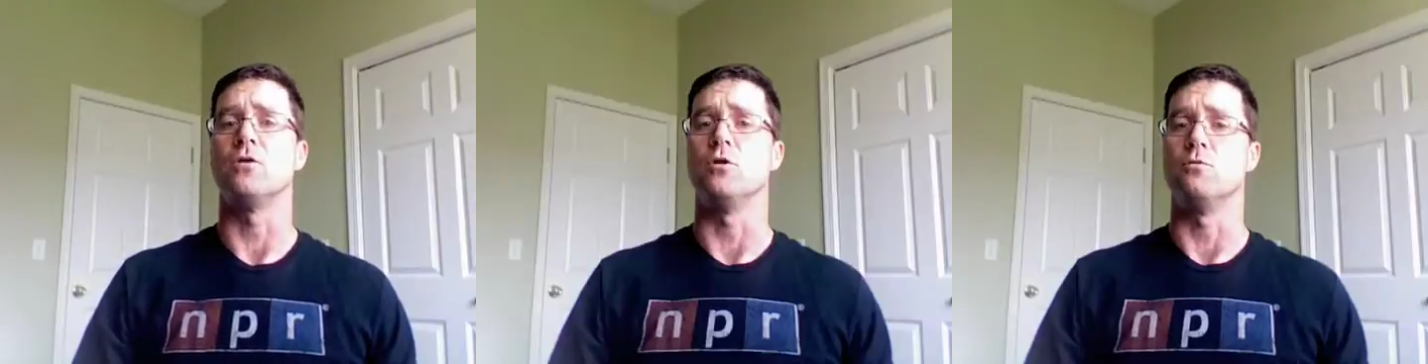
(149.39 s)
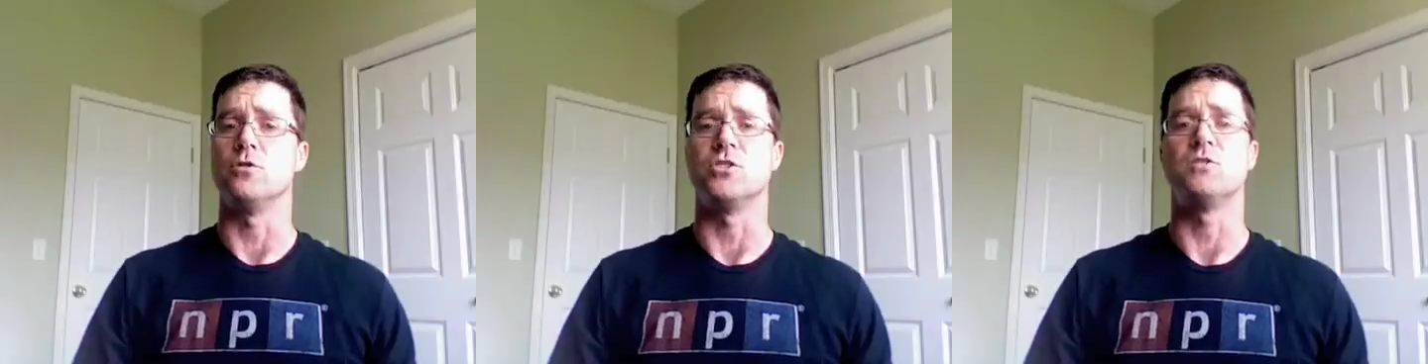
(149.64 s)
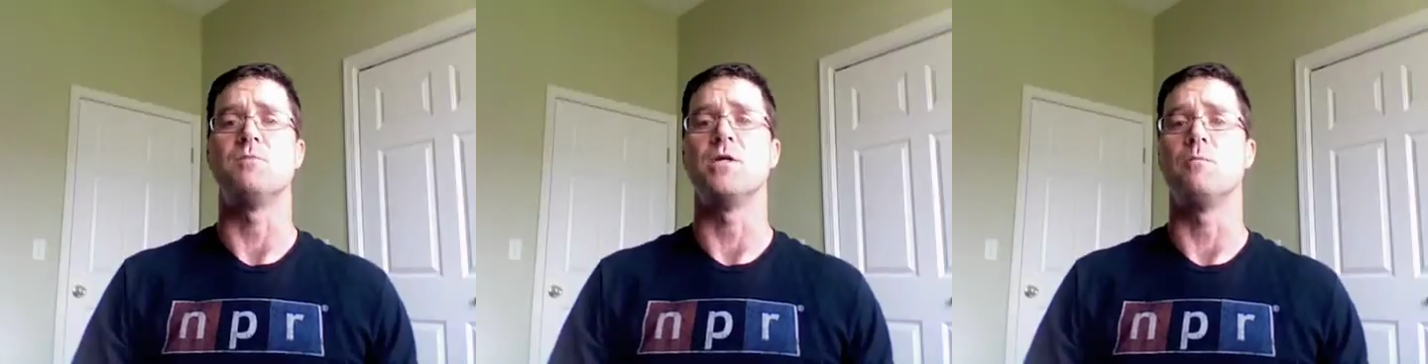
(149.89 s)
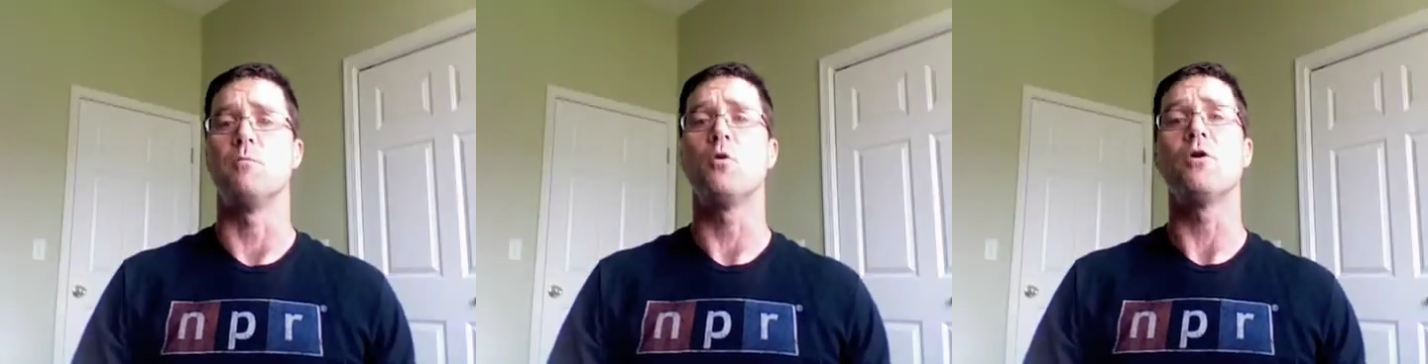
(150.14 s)
you to
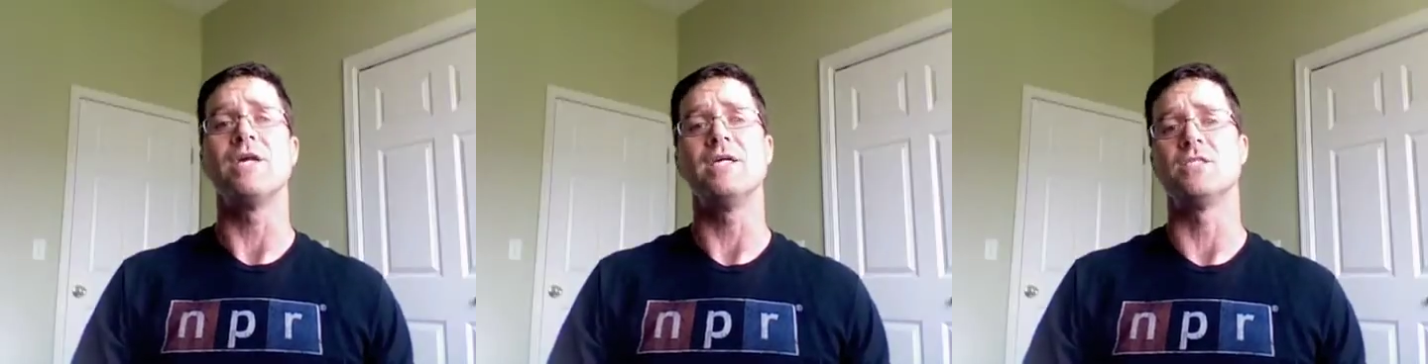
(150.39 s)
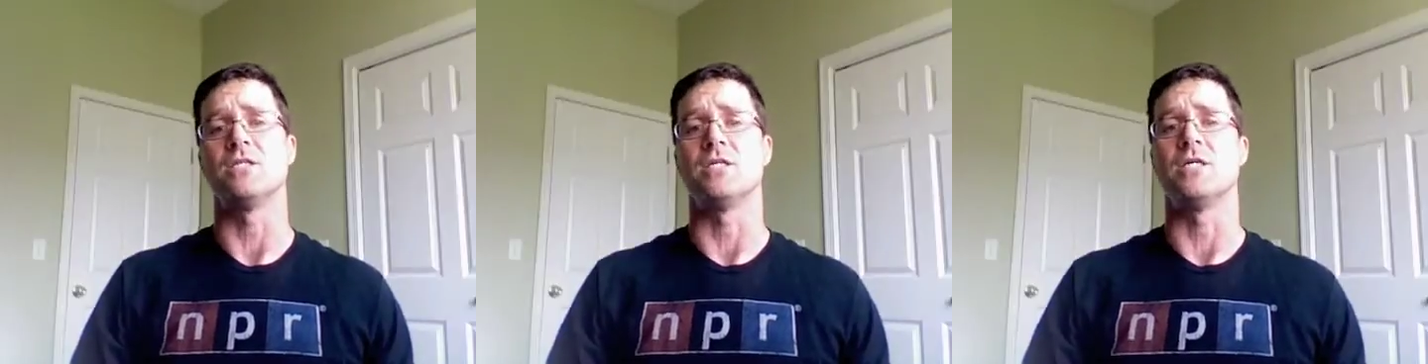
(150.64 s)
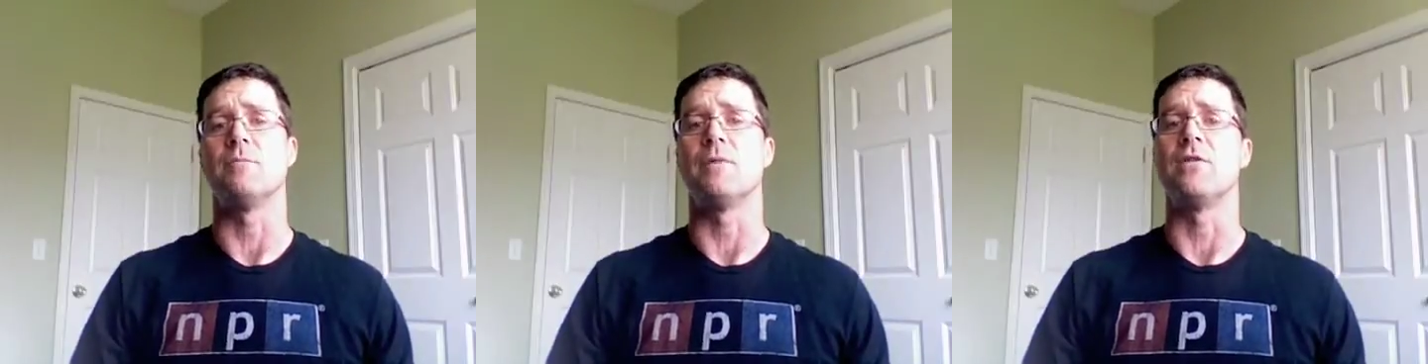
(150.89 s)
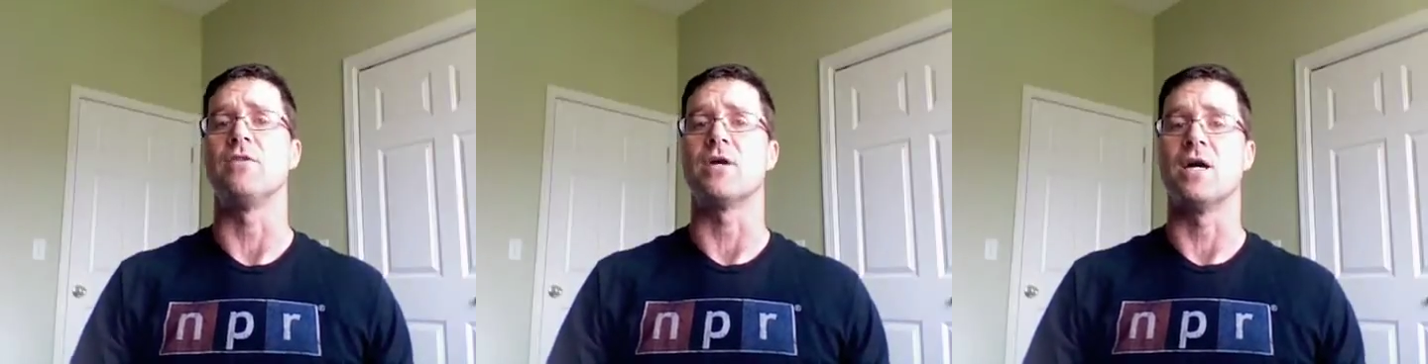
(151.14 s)
speak more easily
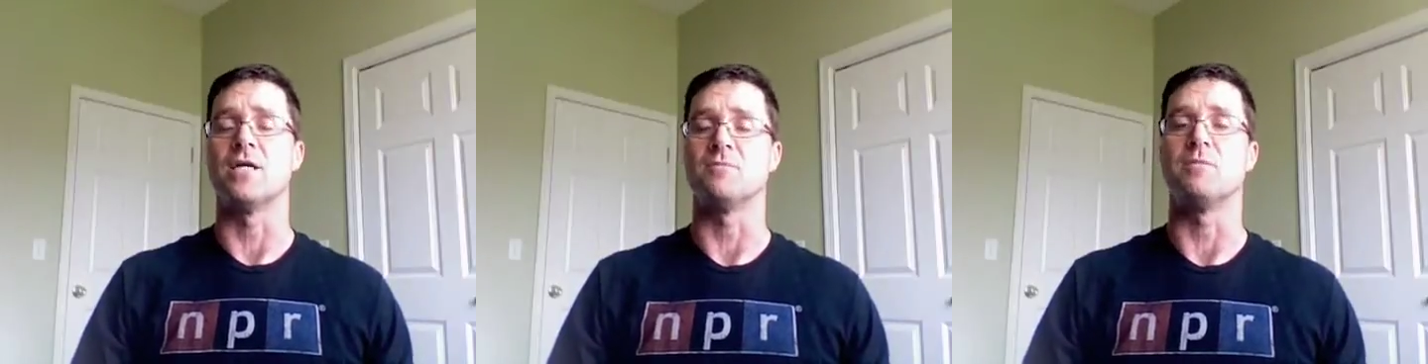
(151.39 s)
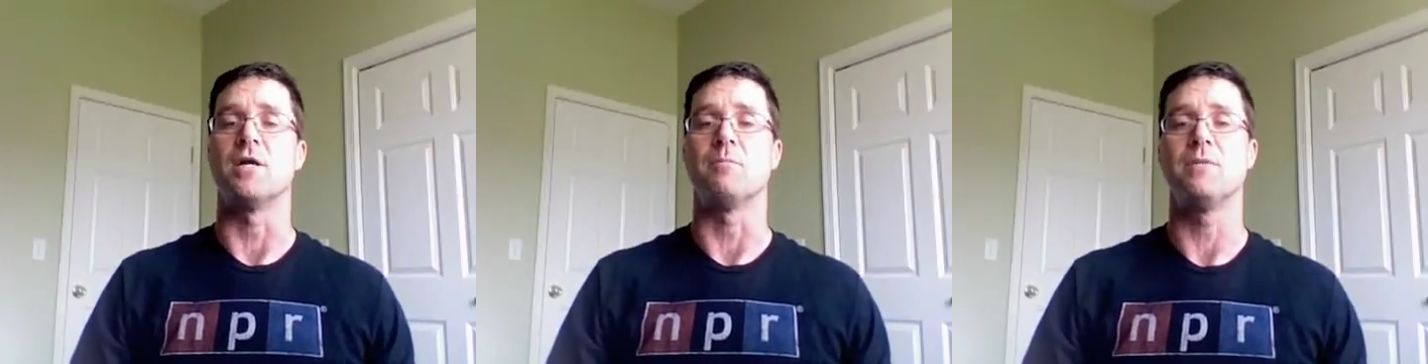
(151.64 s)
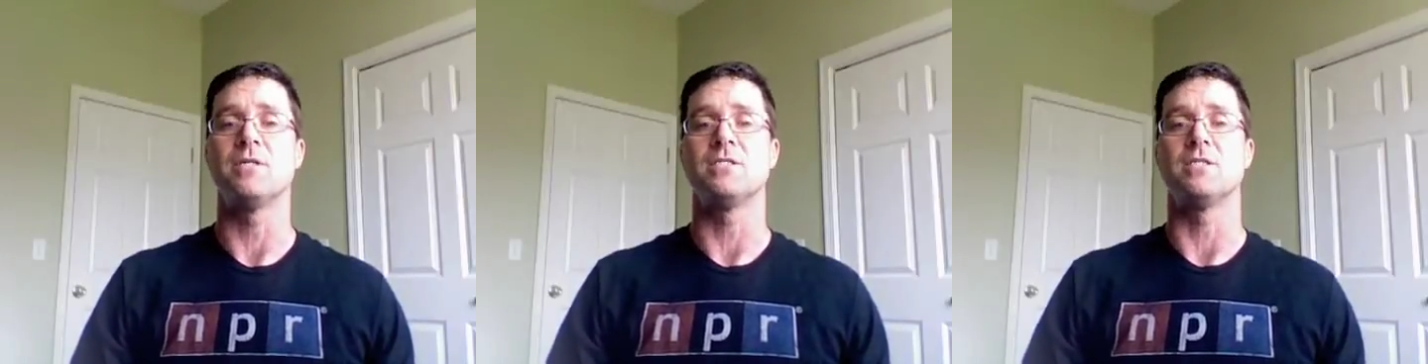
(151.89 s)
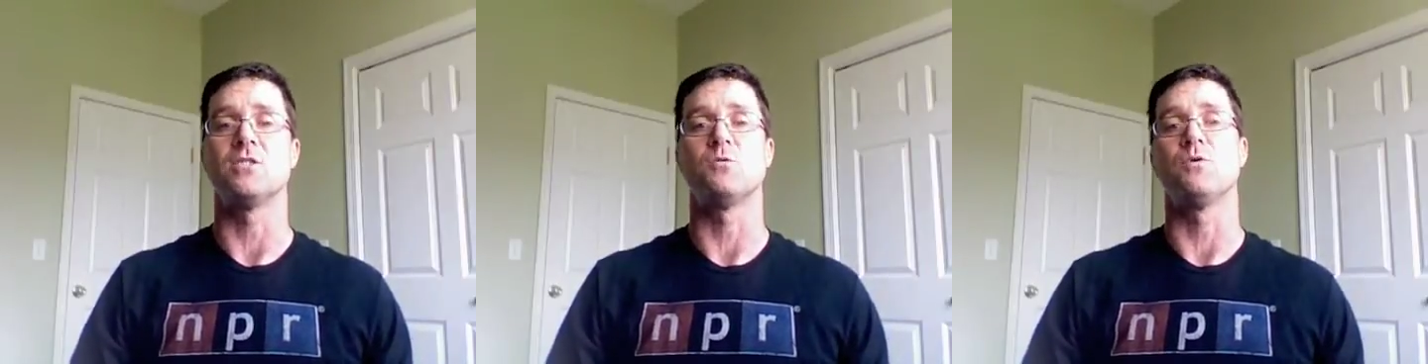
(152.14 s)
about the cosmetic
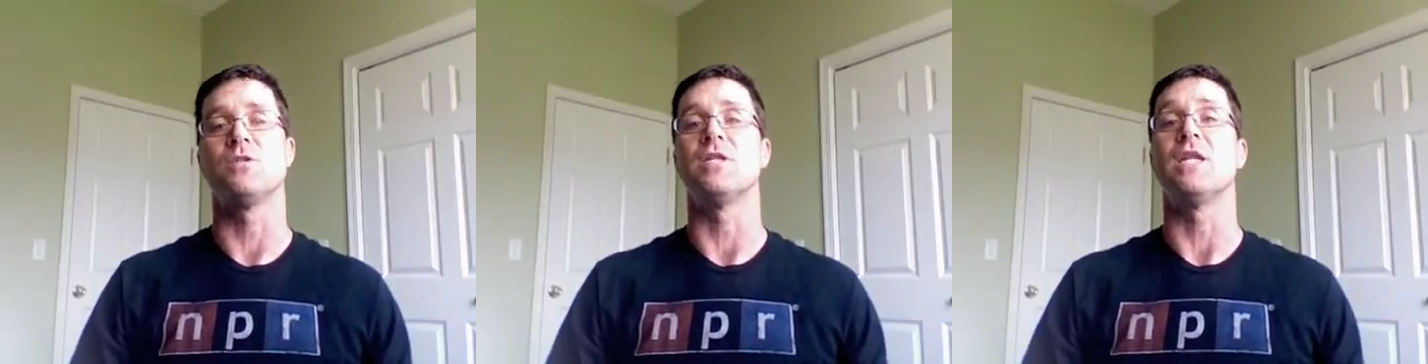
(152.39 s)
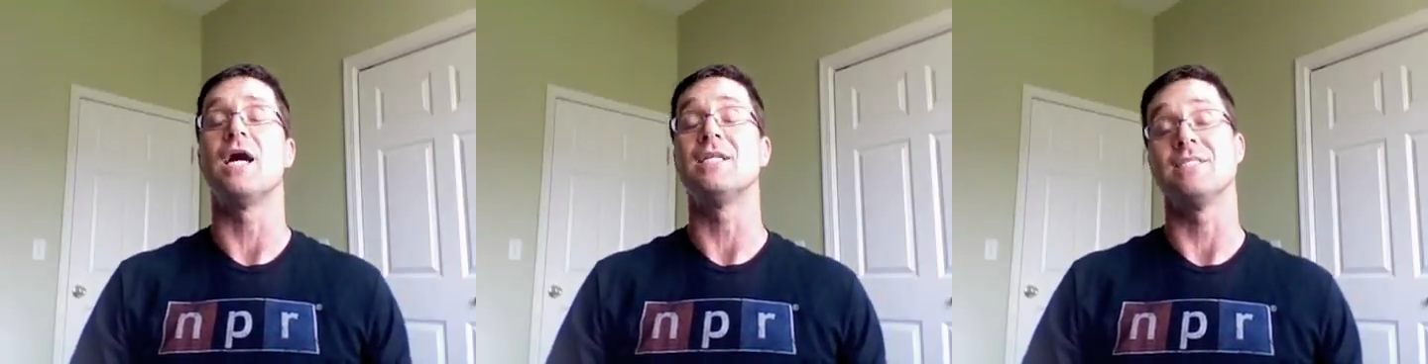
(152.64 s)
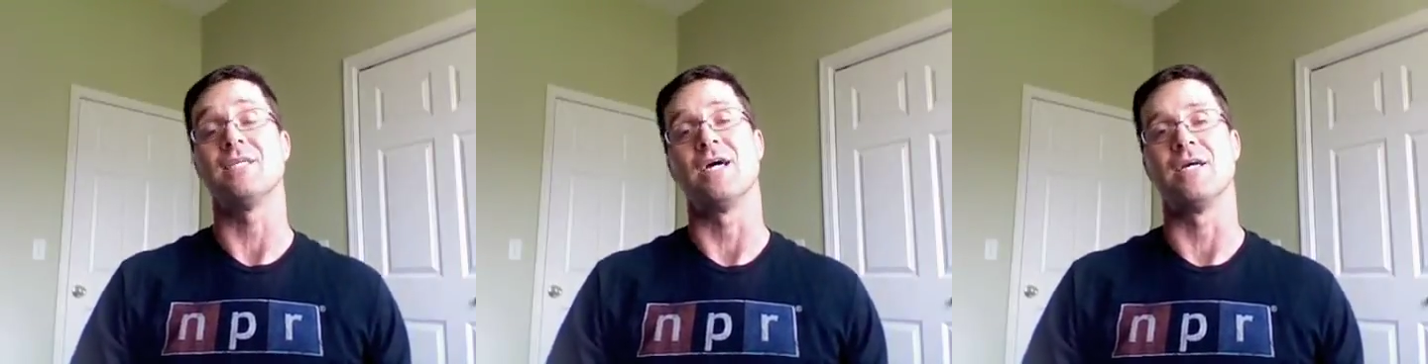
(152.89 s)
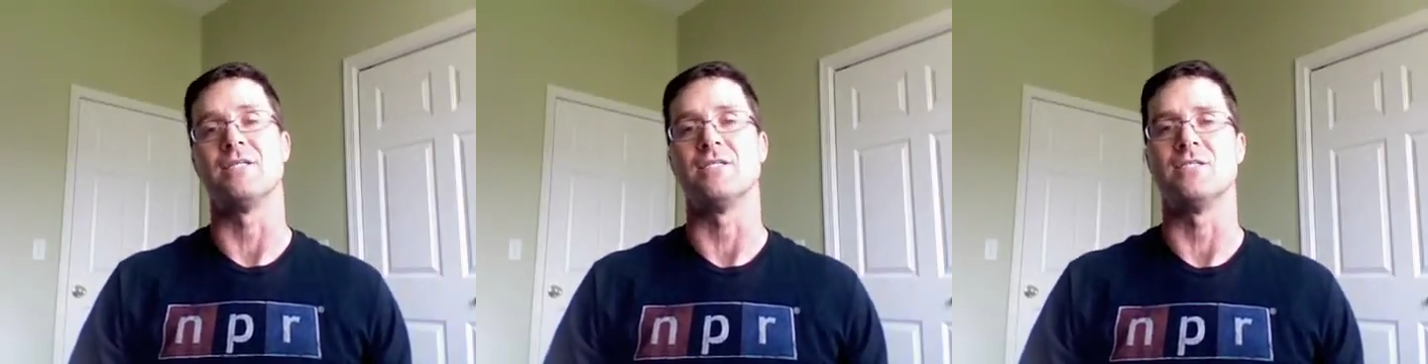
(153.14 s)
business with the
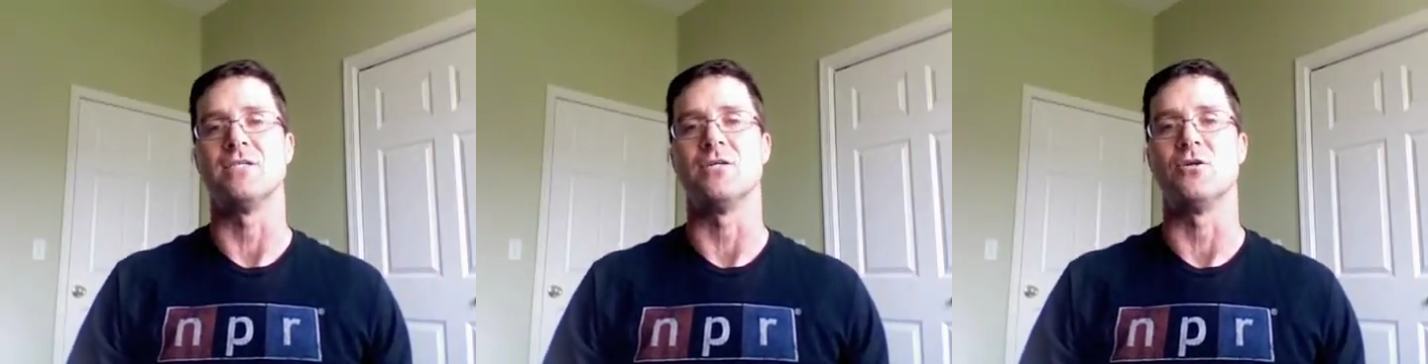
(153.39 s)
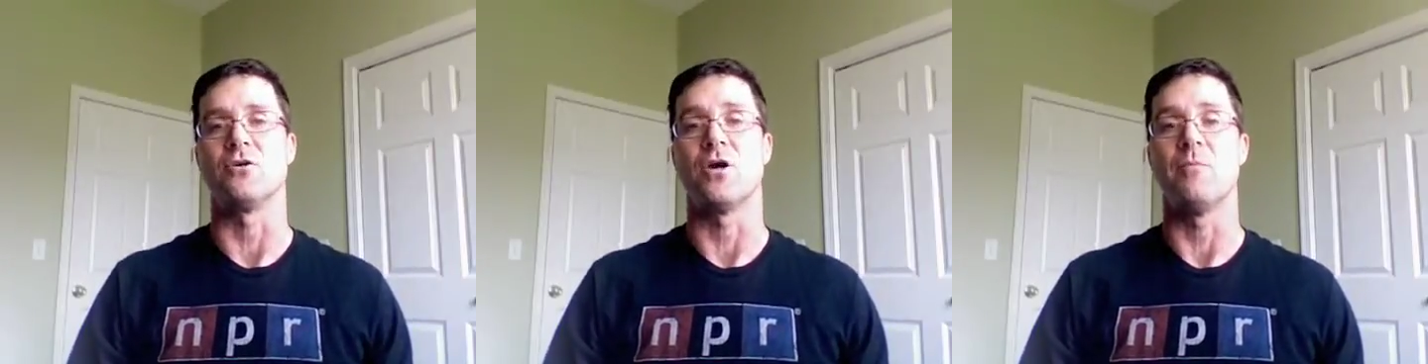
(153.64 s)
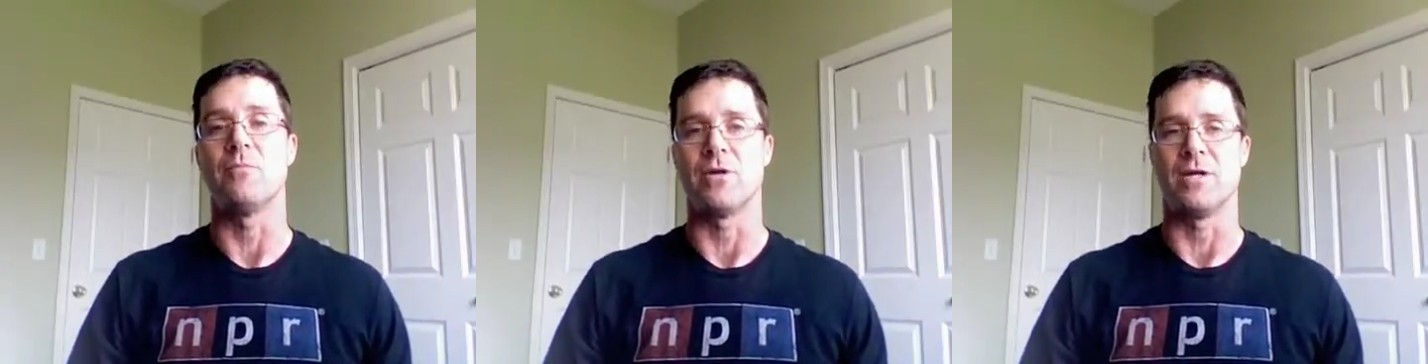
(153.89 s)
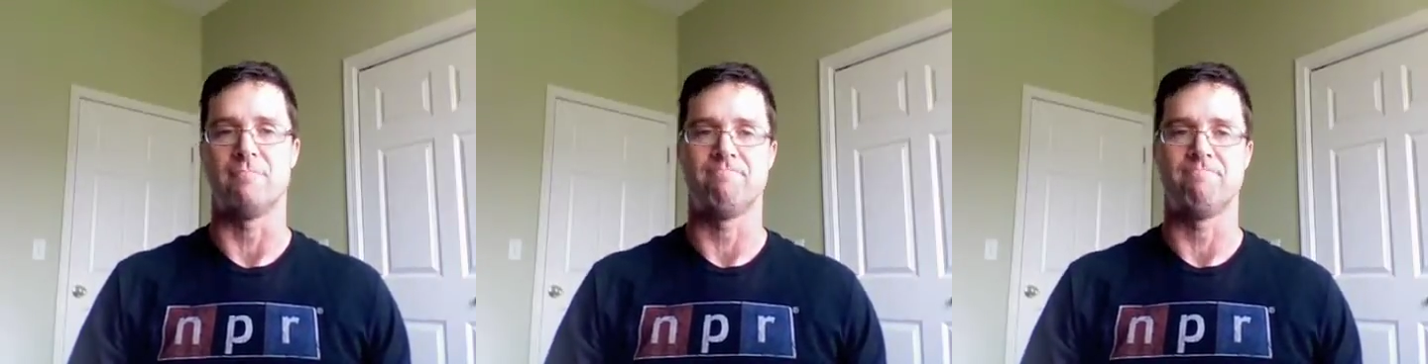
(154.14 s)
non-scientists in your company.